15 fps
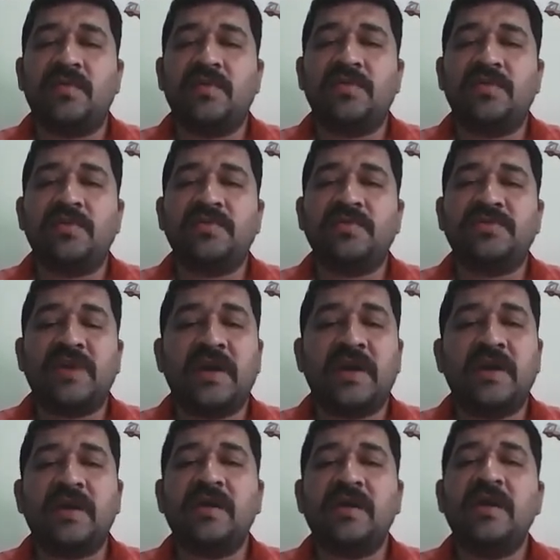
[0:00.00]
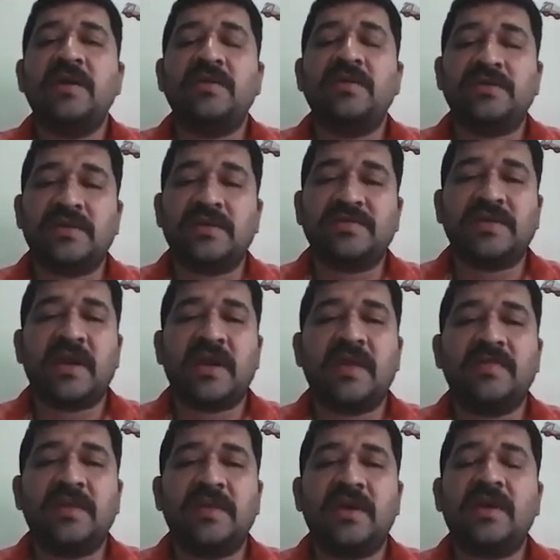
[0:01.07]
YouTube channel,
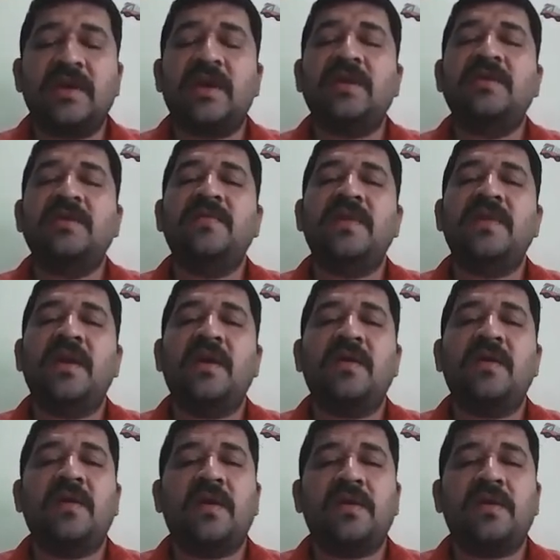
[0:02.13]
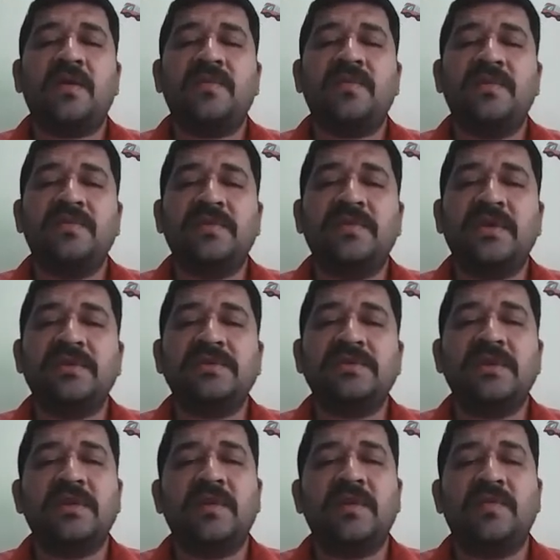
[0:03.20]
subscribe there, and you will have lot of new
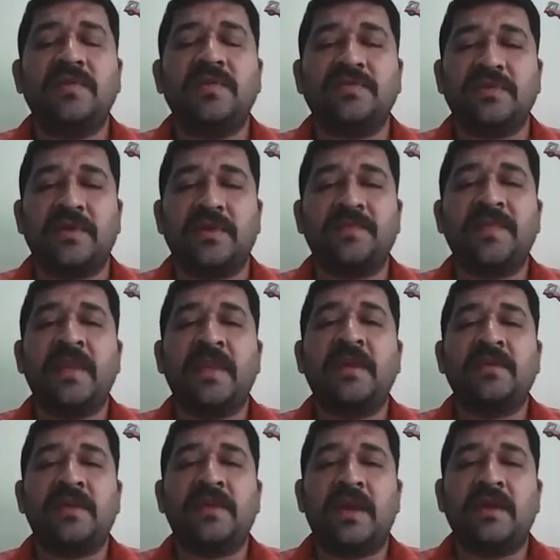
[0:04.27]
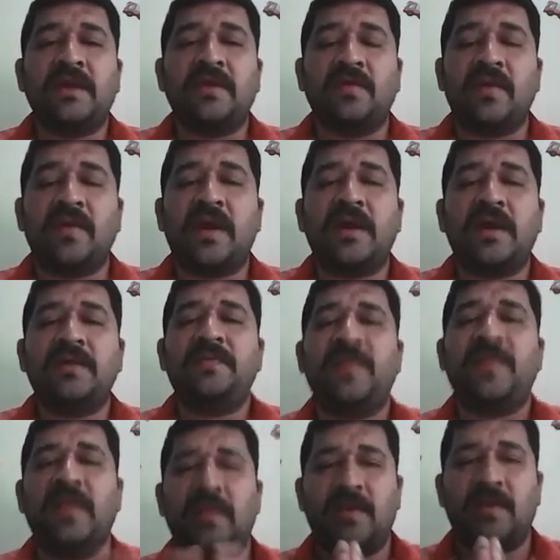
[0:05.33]
things in the future. Thank you
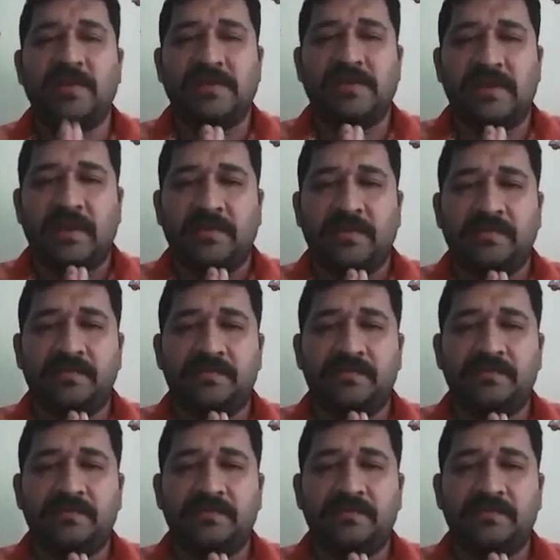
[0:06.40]
and namaste.